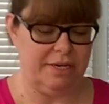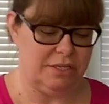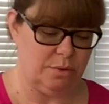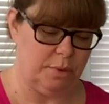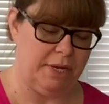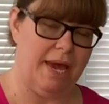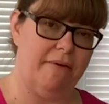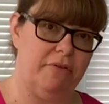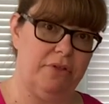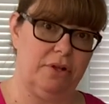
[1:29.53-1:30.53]
So when you have
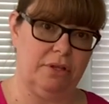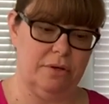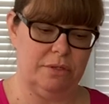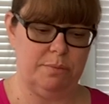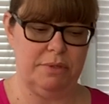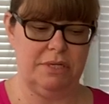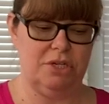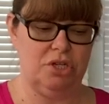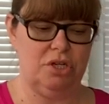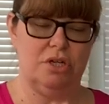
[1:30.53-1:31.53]
it in the closed
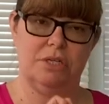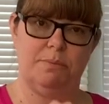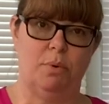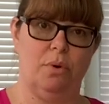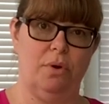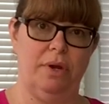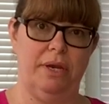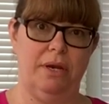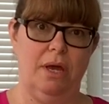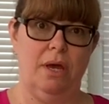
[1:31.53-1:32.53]
position, you just pour in